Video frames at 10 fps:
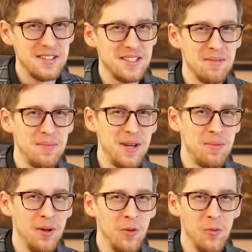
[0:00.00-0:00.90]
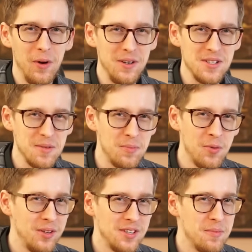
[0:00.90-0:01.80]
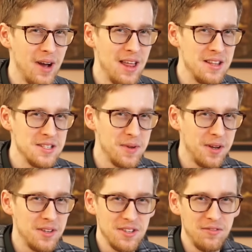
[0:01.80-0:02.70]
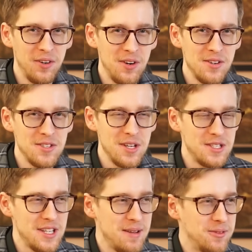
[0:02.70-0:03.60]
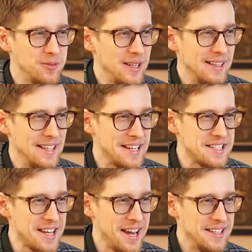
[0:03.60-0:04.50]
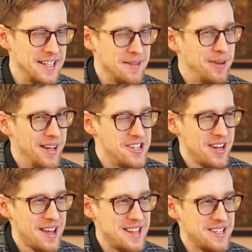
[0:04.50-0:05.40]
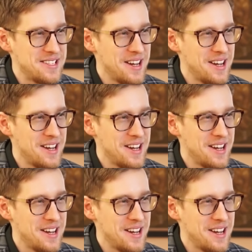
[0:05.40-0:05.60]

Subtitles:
Some people were disappointed by this because at first it seemed really exciting, but check this